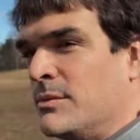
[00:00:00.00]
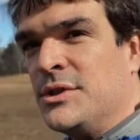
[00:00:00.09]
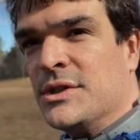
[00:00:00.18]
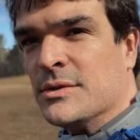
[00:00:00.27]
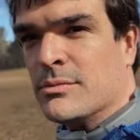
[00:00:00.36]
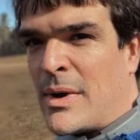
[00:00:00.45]
which
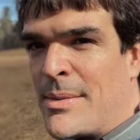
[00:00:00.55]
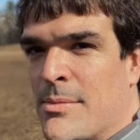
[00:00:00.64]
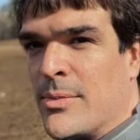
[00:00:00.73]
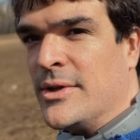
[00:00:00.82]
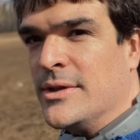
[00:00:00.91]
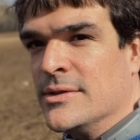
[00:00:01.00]
is
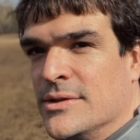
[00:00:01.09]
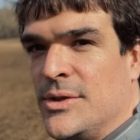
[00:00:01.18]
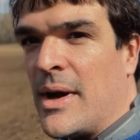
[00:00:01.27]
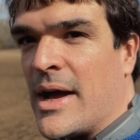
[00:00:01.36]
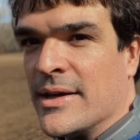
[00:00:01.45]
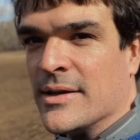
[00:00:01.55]
probably too
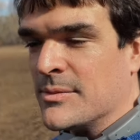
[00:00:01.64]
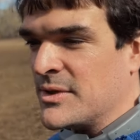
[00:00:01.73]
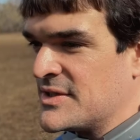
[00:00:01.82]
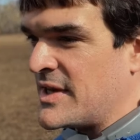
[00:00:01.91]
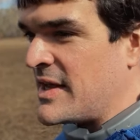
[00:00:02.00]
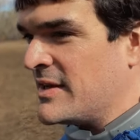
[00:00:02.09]
high, I'm gonna
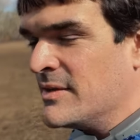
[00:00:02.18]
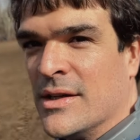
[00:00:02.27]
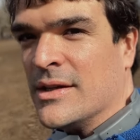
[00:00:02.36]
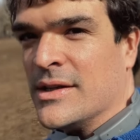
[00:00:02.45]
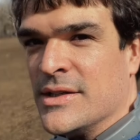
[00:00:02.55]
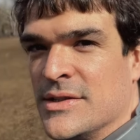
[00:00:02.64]
say,
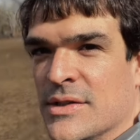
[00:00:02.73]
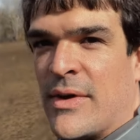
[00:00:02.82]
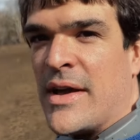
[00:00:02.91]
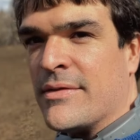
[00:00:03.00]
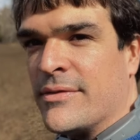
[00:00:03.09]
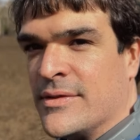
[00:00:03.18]
because
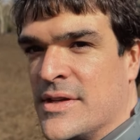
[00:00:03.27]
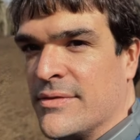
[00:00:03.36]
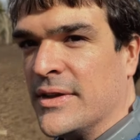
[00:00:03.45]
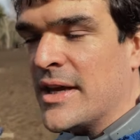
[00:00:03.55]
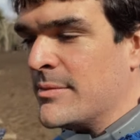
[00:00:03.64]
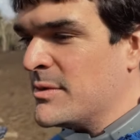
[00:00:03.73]
5
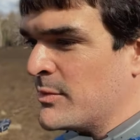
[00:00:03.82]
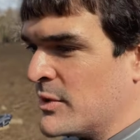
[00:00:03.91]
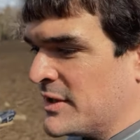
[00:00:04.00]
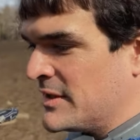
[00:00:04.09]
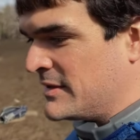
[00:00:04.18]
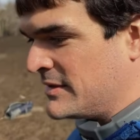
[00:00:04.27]
definitely gave me the
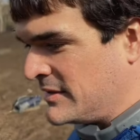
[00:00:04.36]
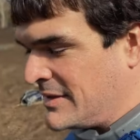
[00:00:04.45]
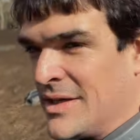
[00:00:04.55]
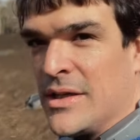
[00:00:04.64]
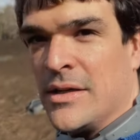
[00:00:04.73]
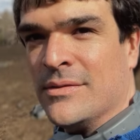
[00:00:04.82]
point,
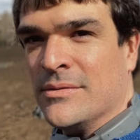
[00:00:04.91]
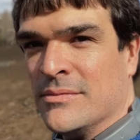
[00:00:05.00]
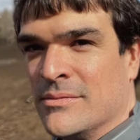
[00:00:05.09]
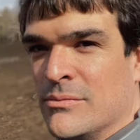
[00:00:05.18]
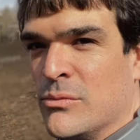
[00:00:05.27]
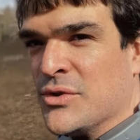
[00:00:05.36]
and
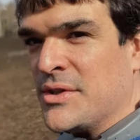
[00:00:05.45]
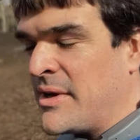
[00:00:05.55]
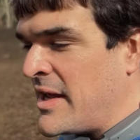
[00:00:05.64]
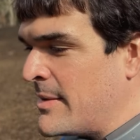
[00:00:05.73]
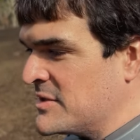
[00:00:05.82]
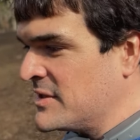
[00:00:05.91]
we'll see what
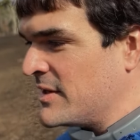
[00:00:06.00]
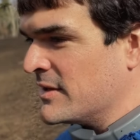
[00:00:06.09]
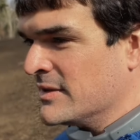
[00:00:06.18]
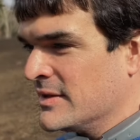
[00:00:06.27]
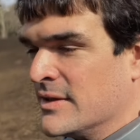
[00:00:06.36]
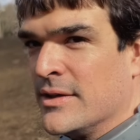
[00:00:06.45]
happens here.
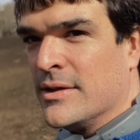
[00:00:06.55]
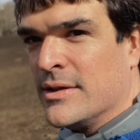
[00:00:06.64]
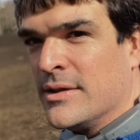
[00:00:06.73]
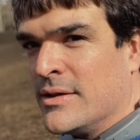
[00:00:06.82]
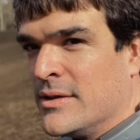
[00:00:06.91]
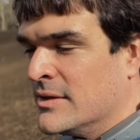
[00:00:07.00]

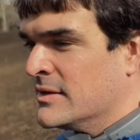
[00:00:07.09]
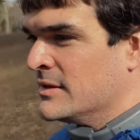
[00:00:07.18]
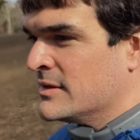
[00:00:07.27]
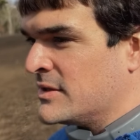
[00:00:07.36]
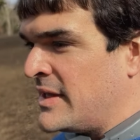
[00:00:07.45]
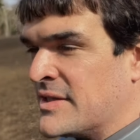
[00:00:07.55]

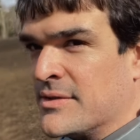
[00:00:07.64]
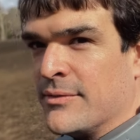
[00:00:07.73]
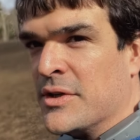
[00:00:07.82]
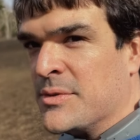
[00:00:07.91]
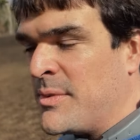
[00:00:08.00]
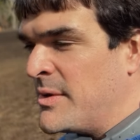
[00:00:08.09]
So that's the
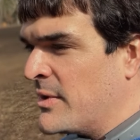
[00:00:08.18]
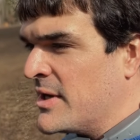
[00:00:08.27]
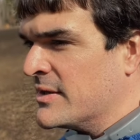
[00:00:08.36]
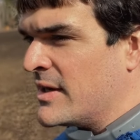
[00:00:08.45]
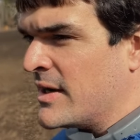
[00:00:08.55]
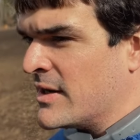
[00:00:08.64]
first beep right
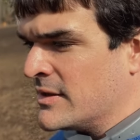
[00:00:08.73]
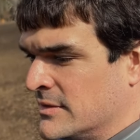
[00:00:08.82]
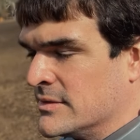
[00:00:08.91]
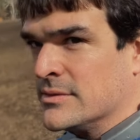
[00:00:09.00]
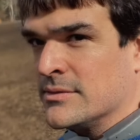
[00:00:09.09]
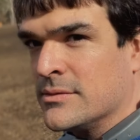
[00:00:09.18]
there,
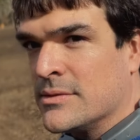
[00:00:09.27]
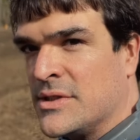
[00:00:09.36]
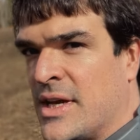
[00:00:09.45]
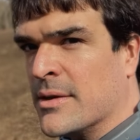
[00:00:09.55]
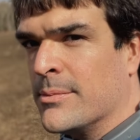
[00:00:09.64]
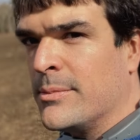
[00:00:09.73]

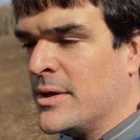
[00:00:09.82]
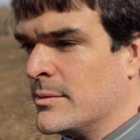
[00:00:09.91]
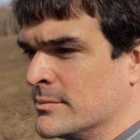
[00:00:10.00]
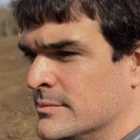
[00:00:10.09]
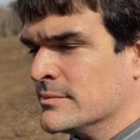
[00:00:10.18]
second beep.